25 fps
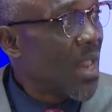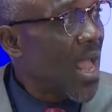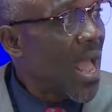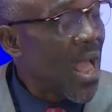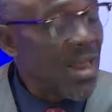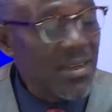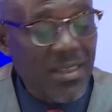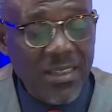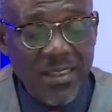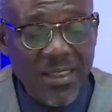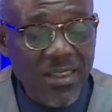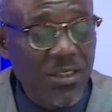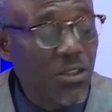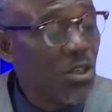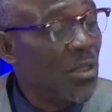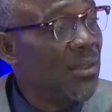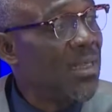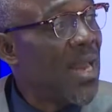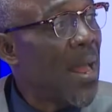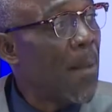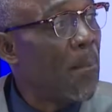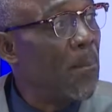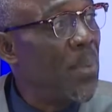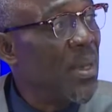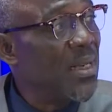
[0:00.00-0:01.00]
And it is on
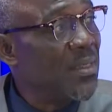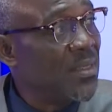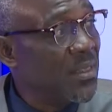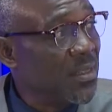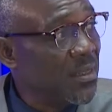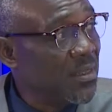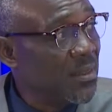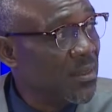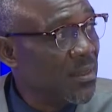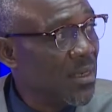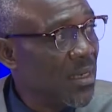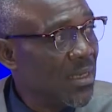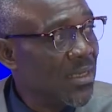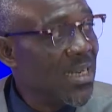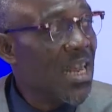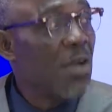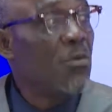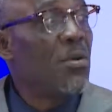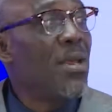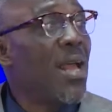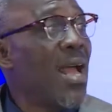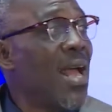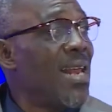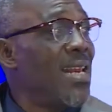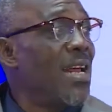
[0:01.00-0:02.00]
that basis that
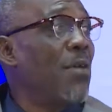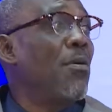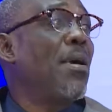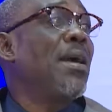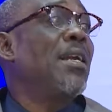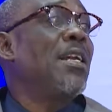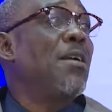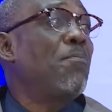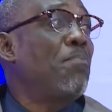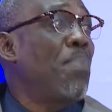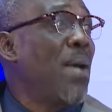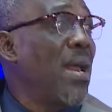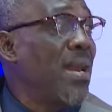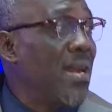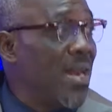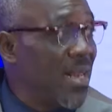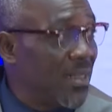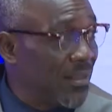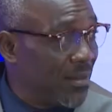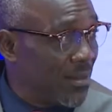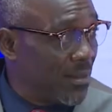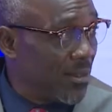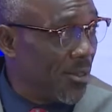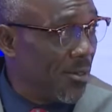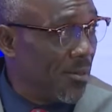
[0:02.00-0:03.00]
we had our
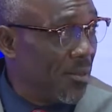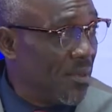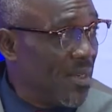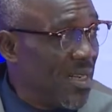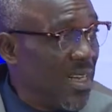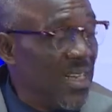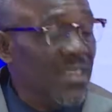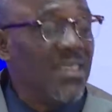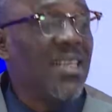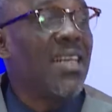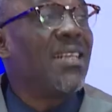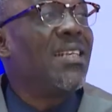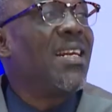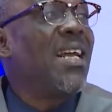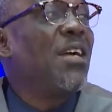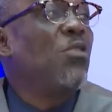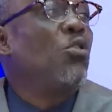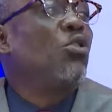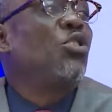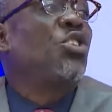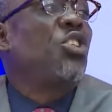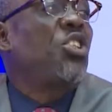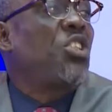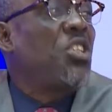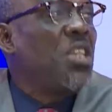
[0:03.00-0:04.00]
independence. It's a
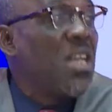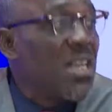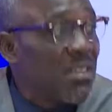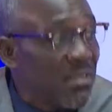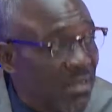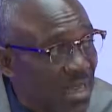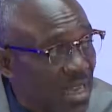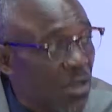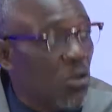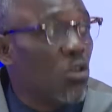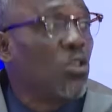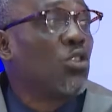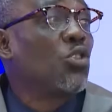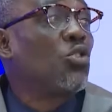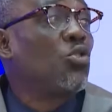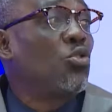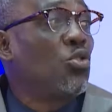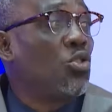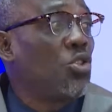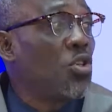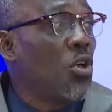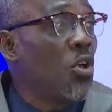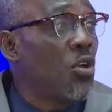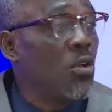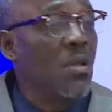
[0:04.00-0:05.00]
negotiated
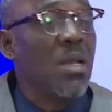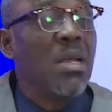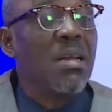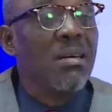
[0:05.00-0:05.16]
constitution